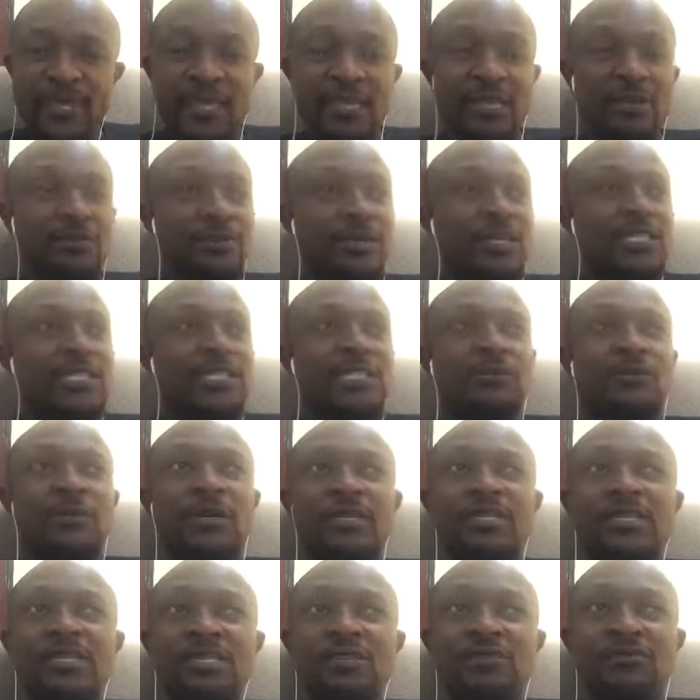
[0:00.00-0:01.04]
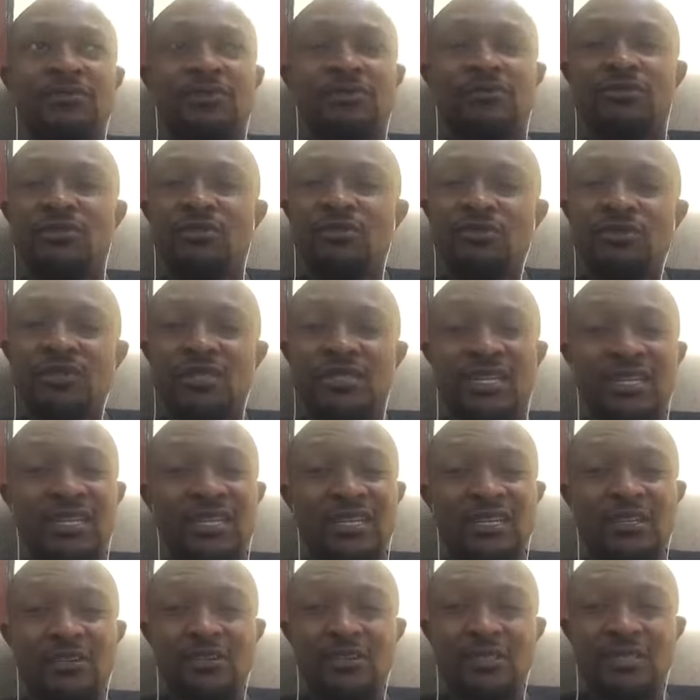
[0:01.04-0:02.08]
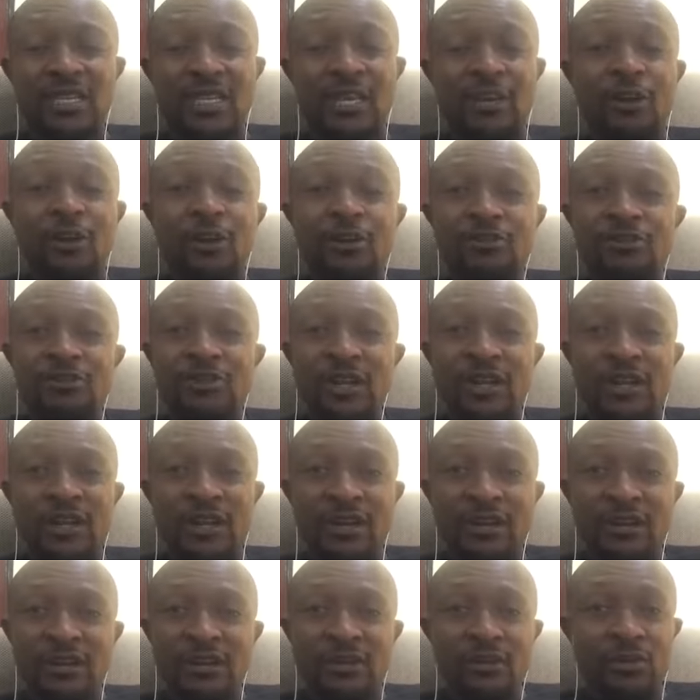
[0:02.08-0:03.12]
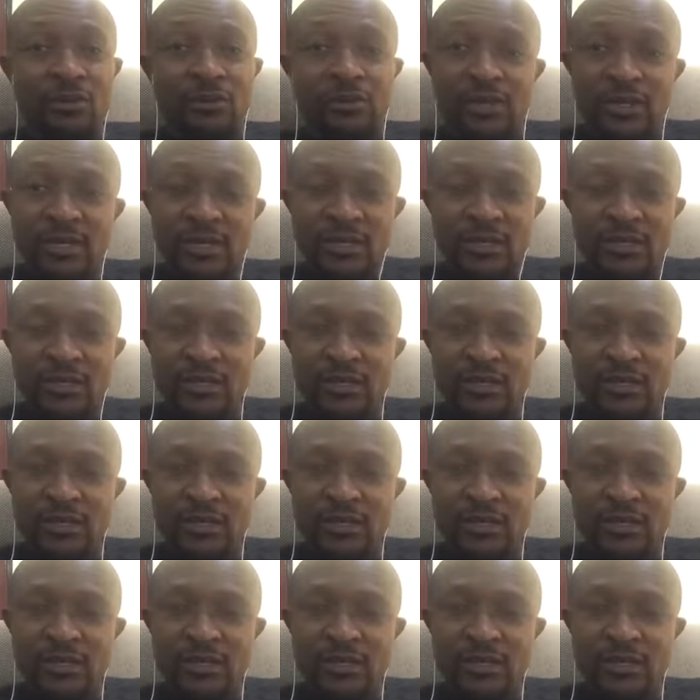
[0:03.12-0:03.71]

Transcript: irrespective of you sending us a hundred naira only,